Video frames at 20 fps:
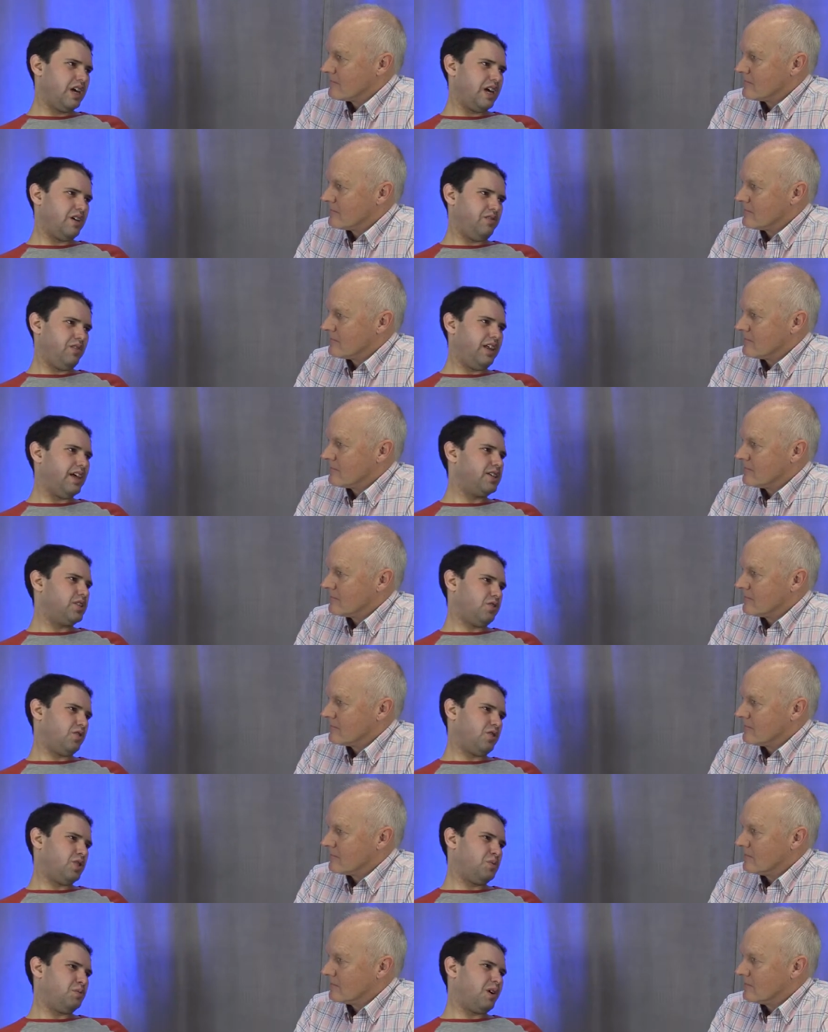Speaker 1: have less
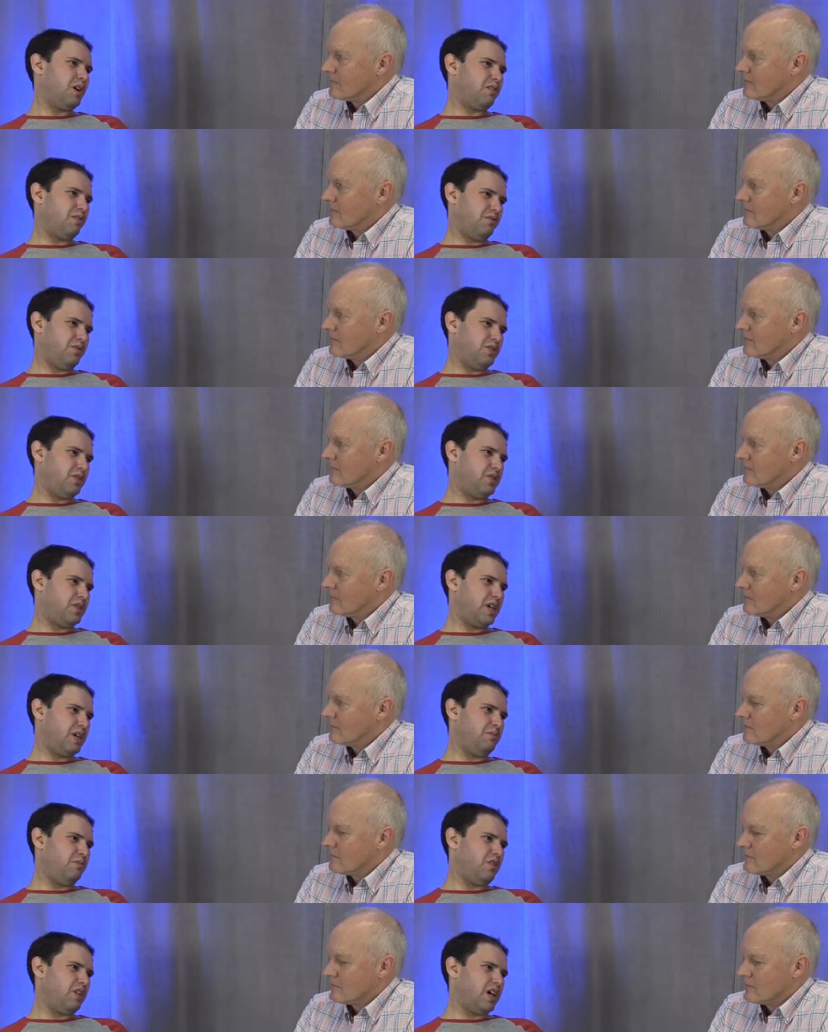horsepower for the
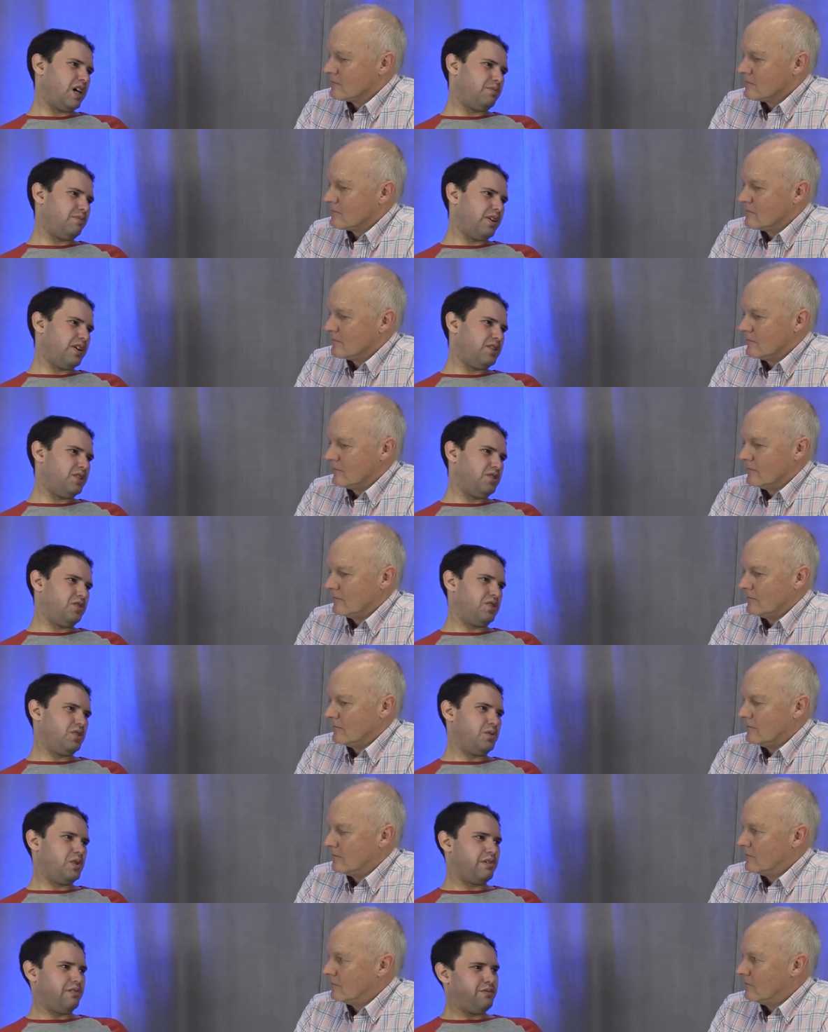same climb rate.
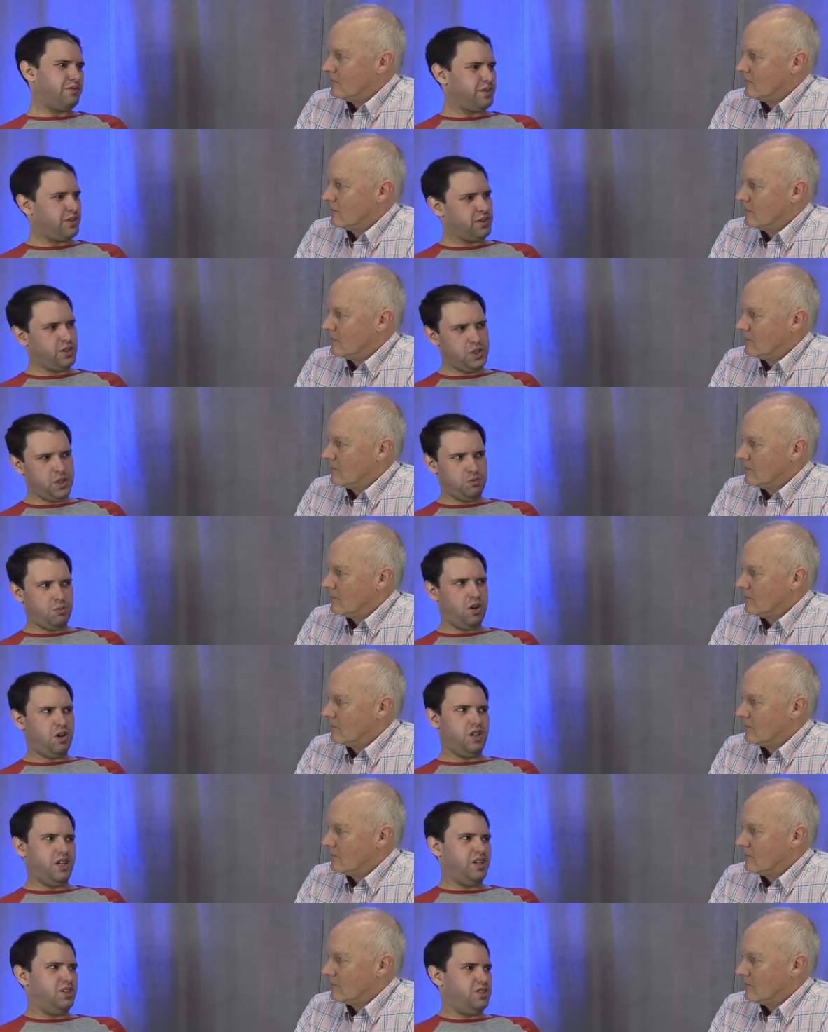Since we have a fairly
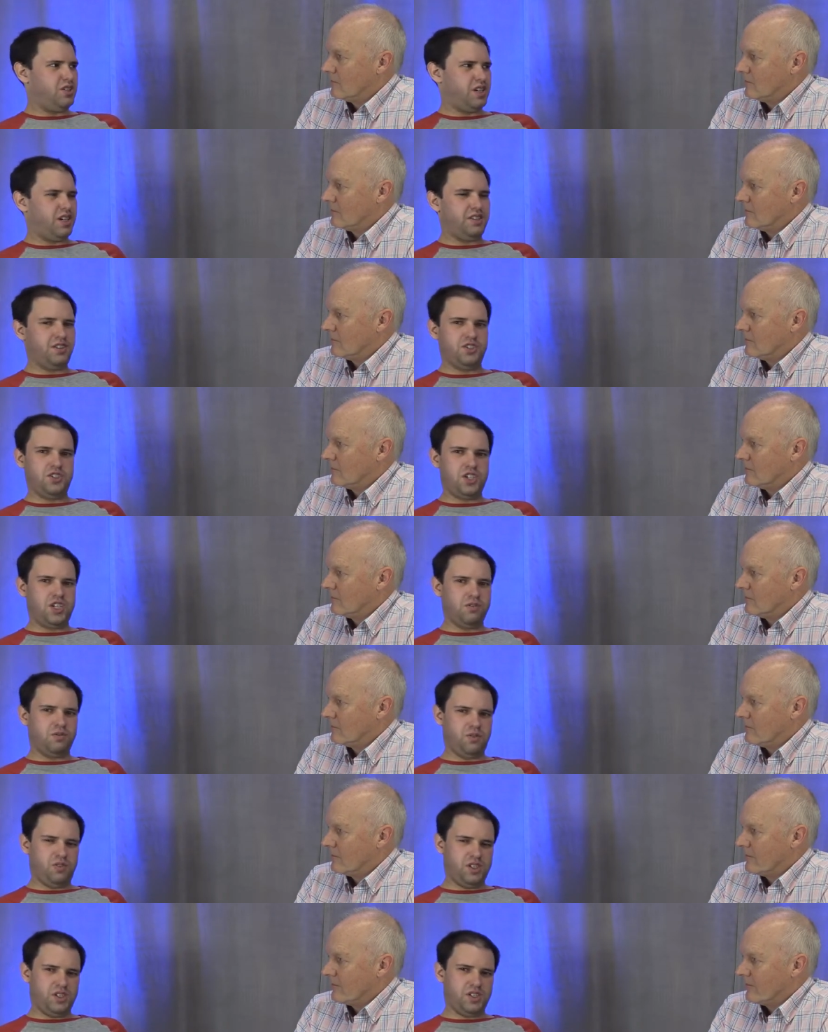small engine on the
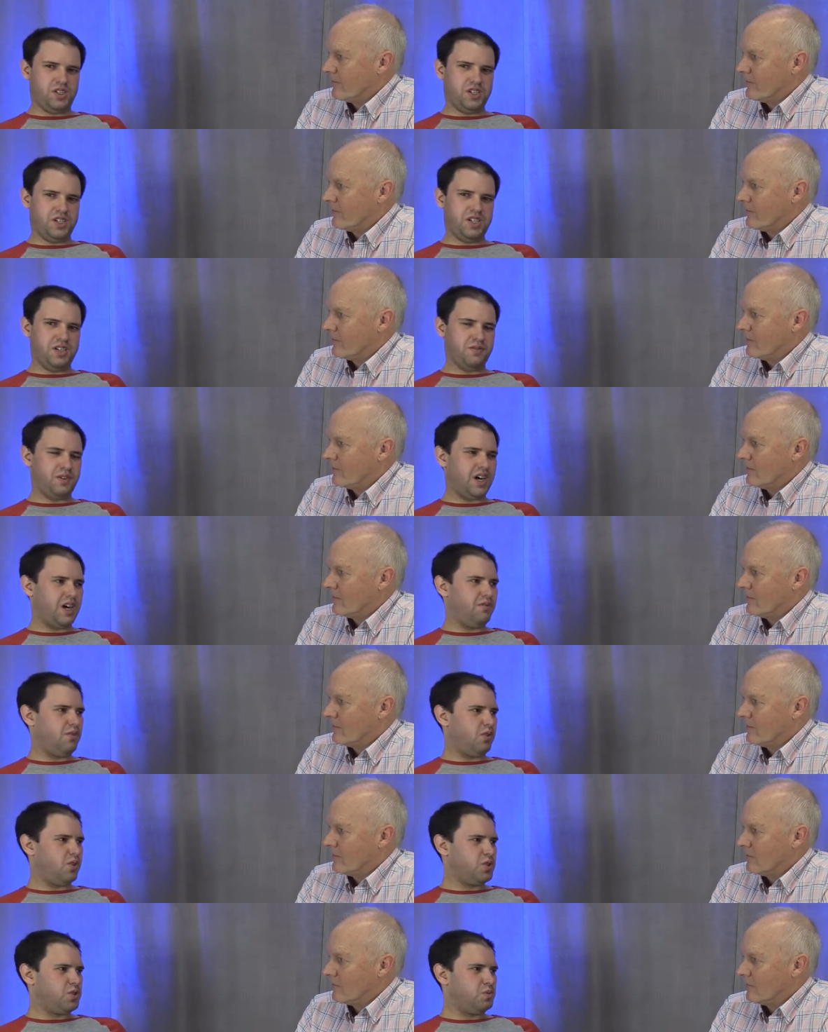Chief, only
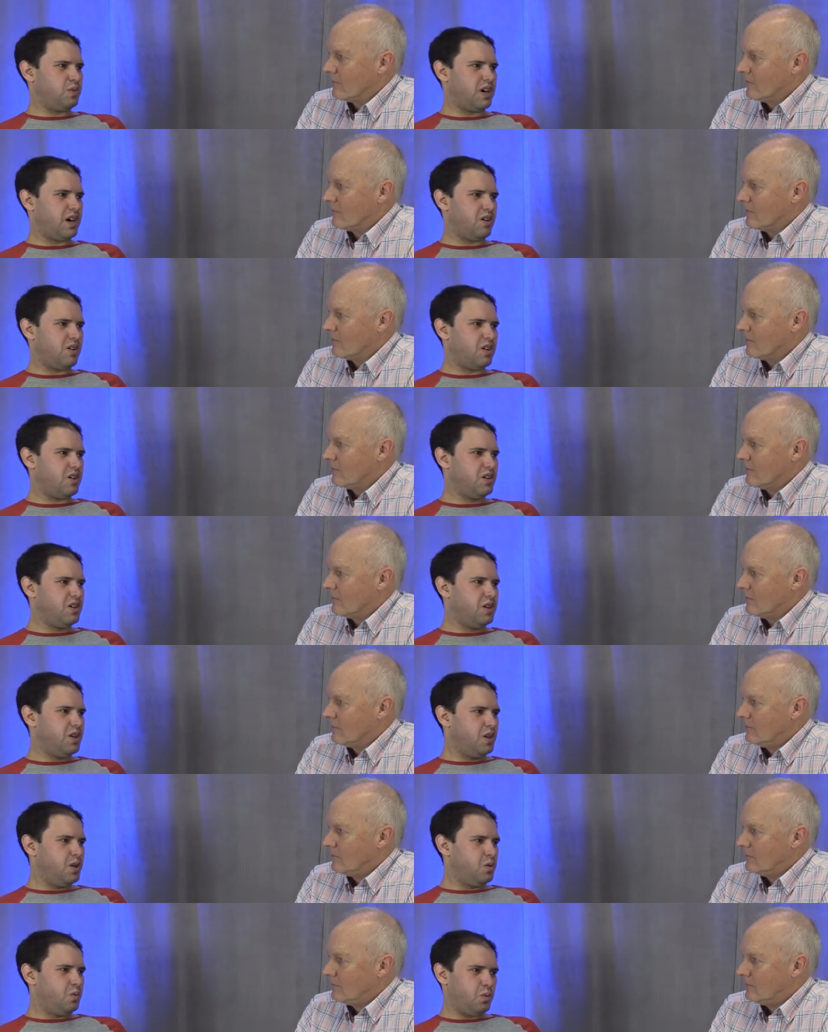65 horsepower,
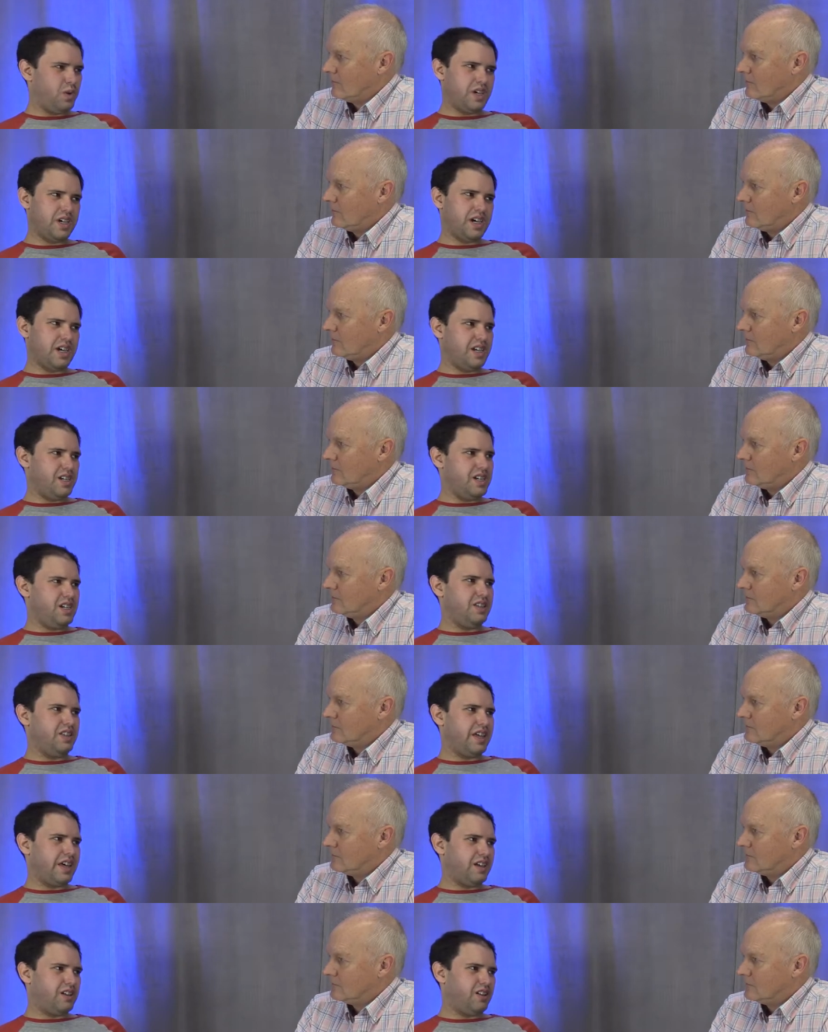we kind of
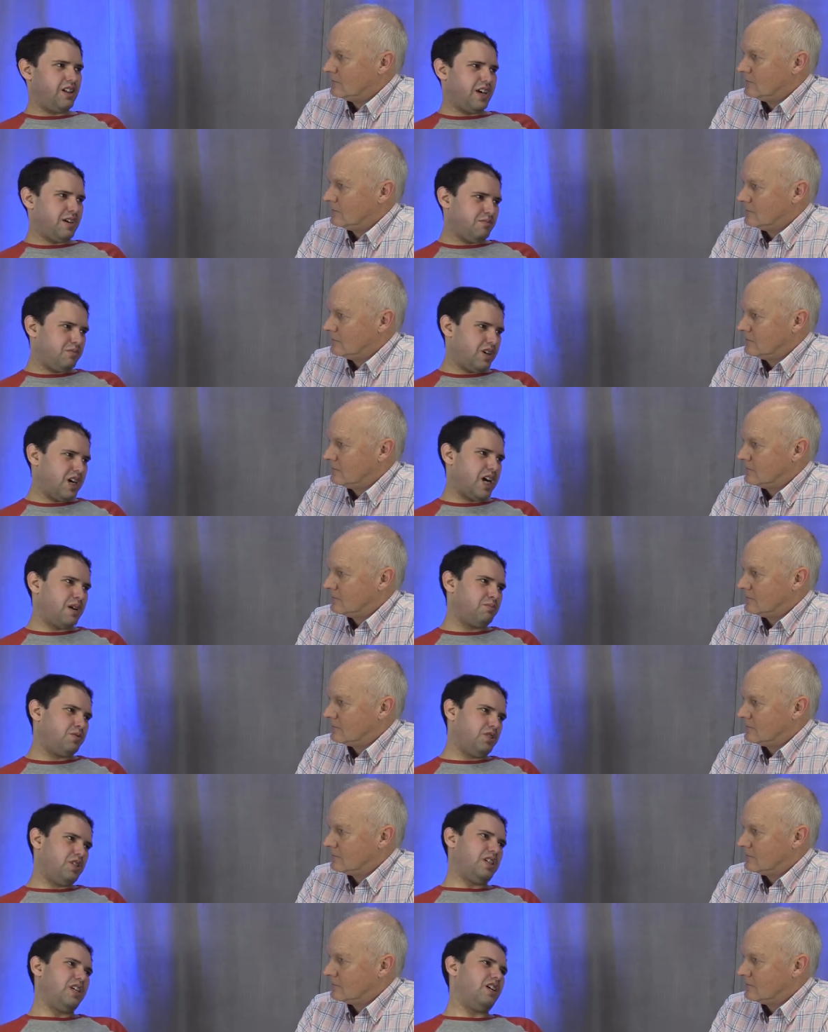need that climb prop
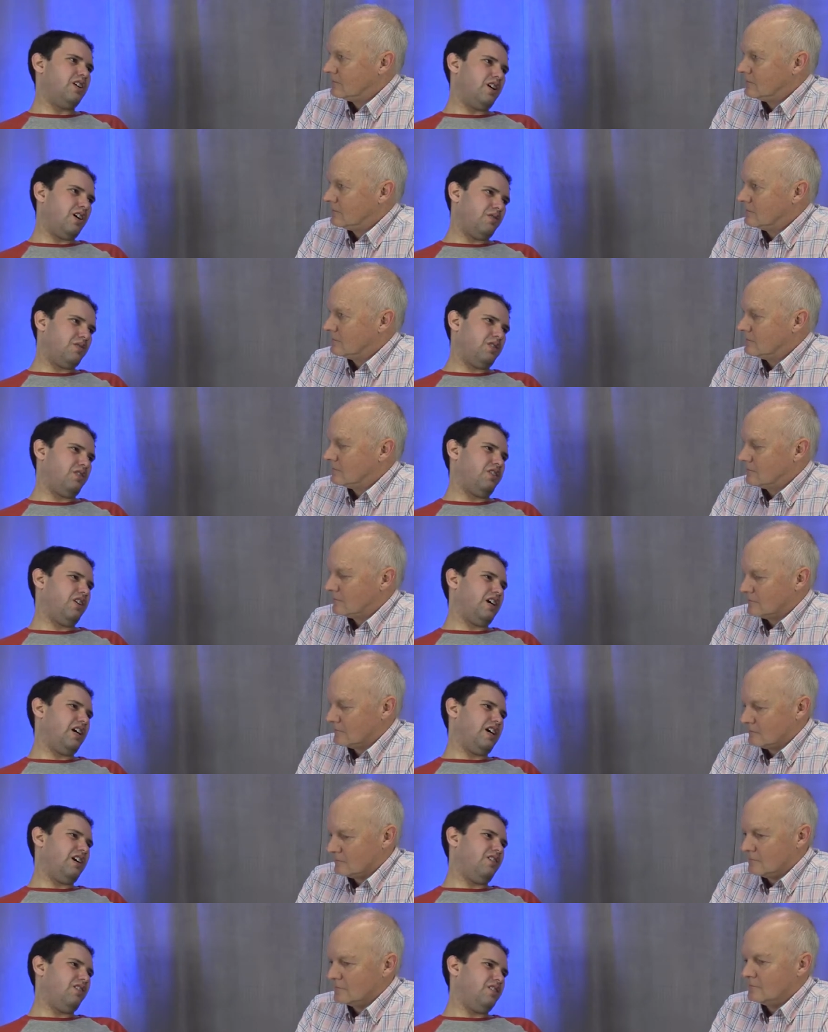just to get off the
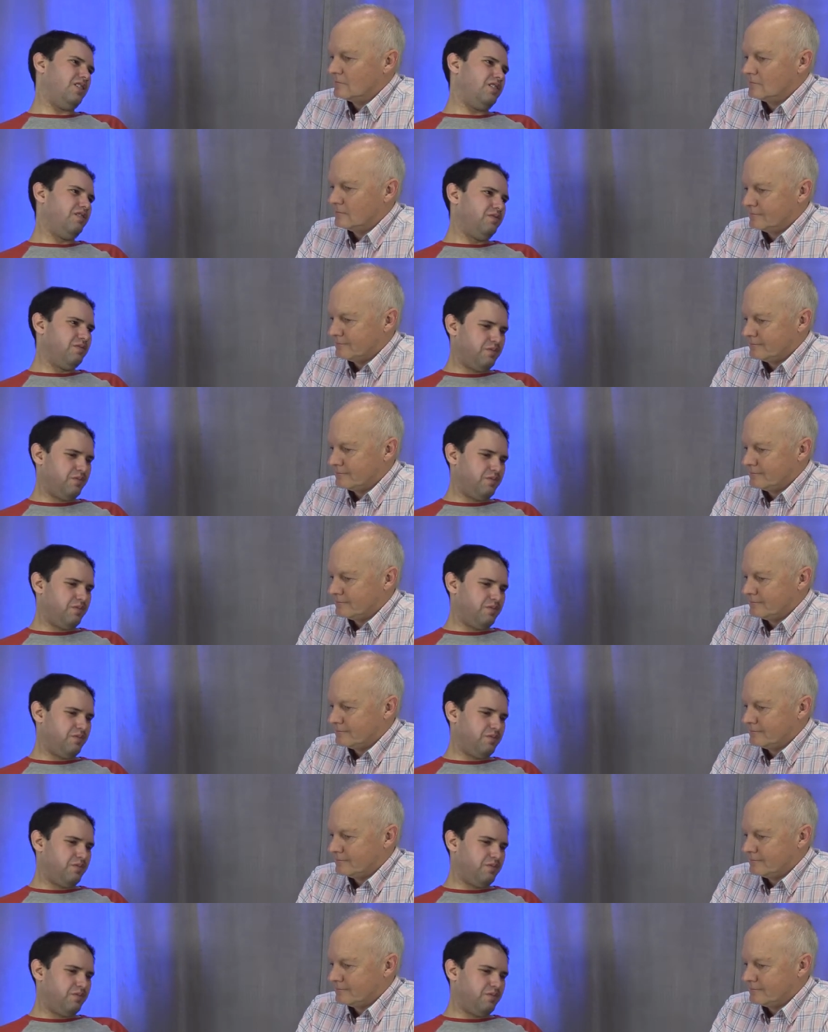ground.